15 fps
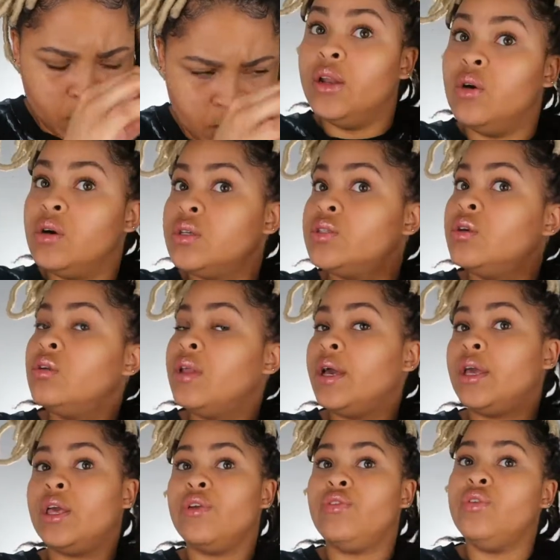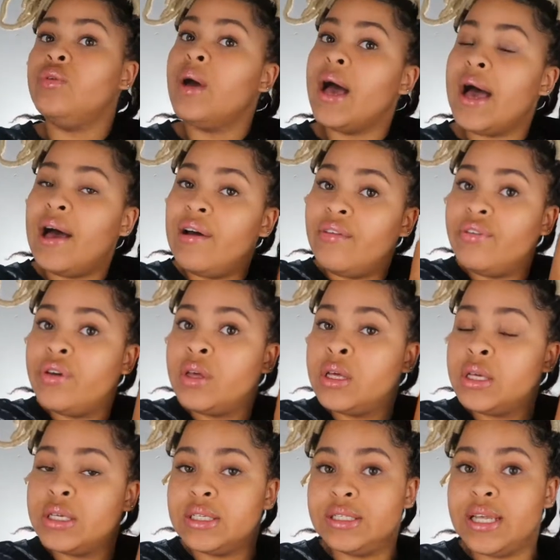And also, like, if you have
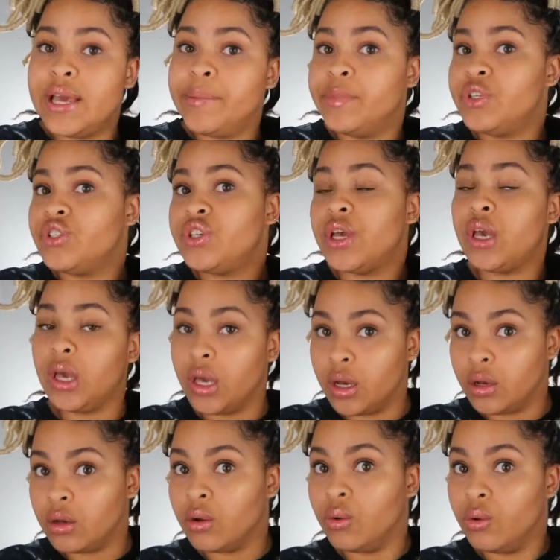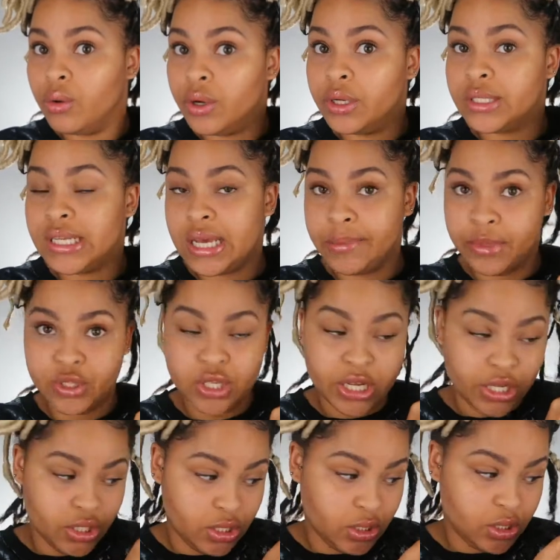damaged hair or damaged
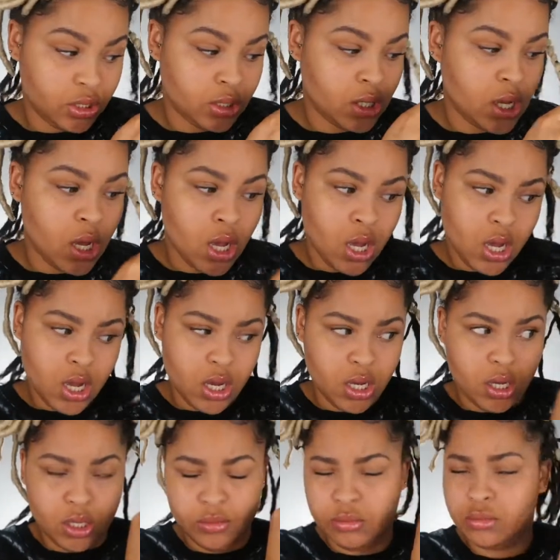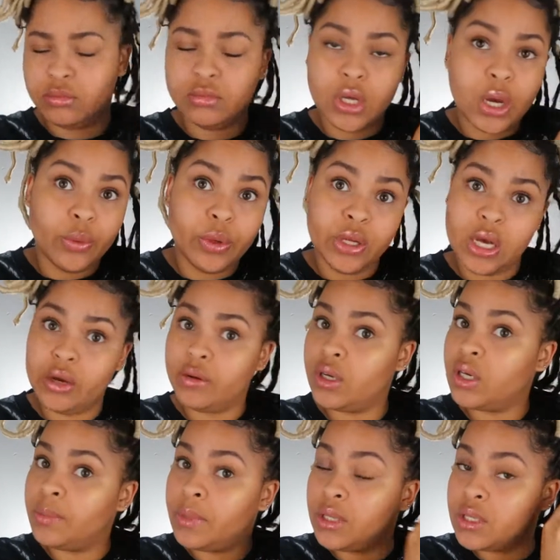edges, I would not
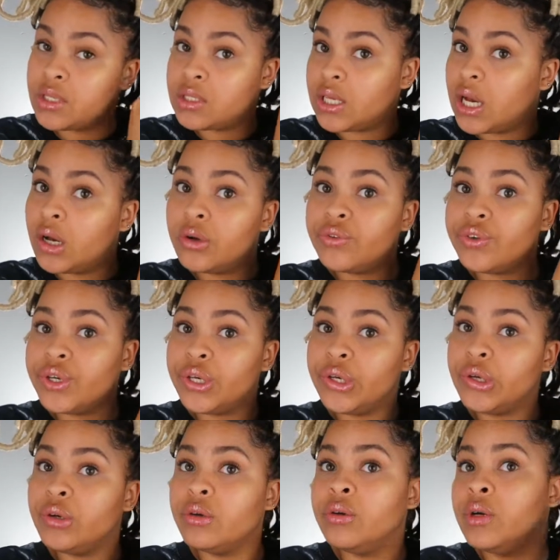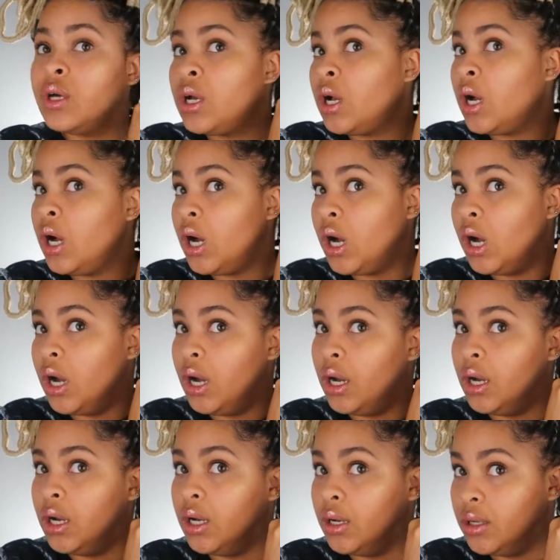recommend this style for you,
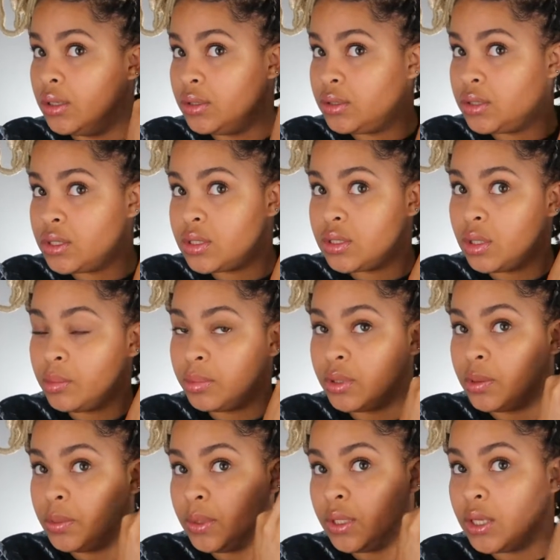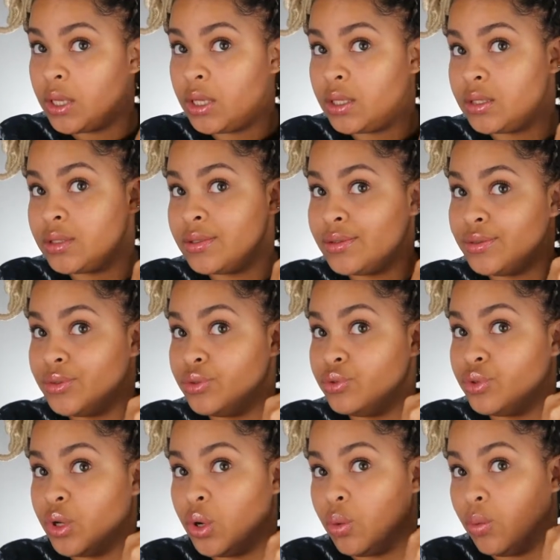just simply because
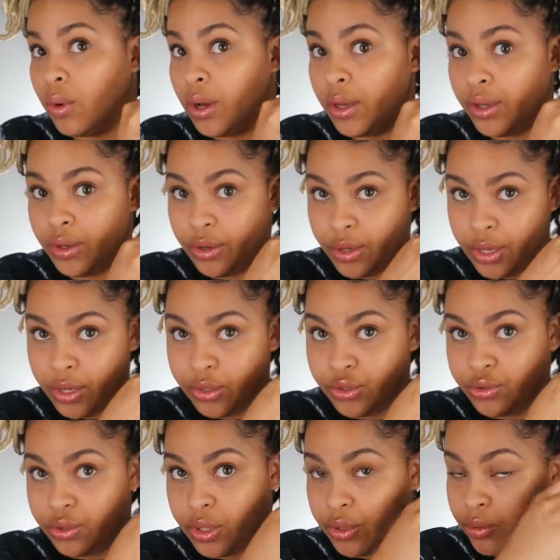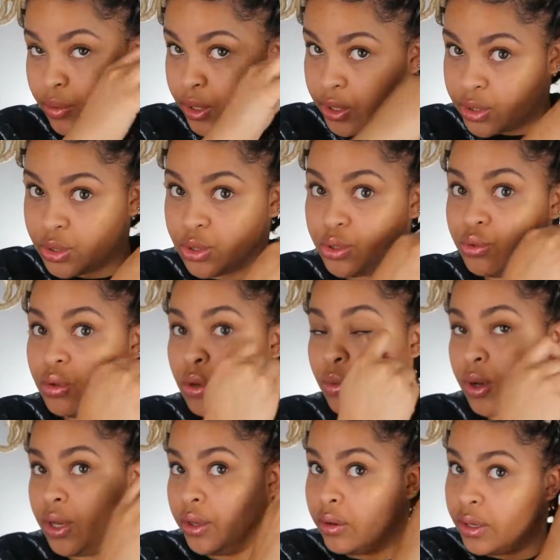you don't want your hair to get worse. You don't
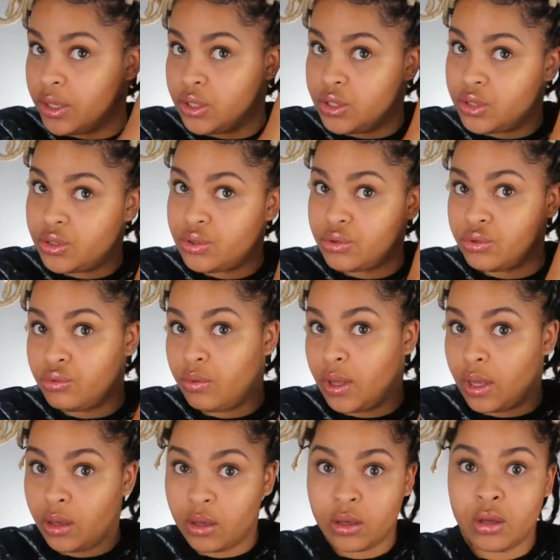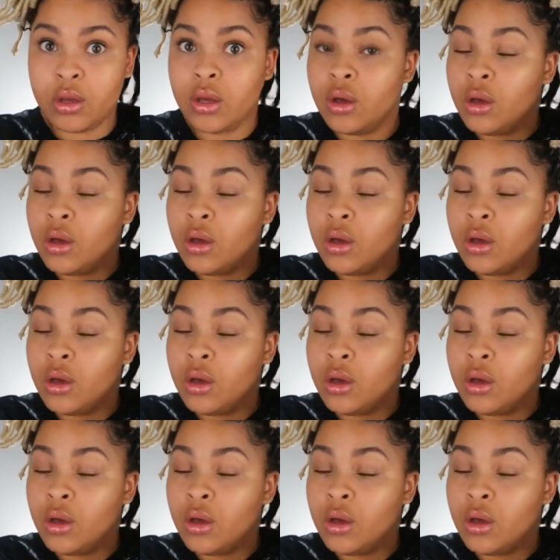want your edges to like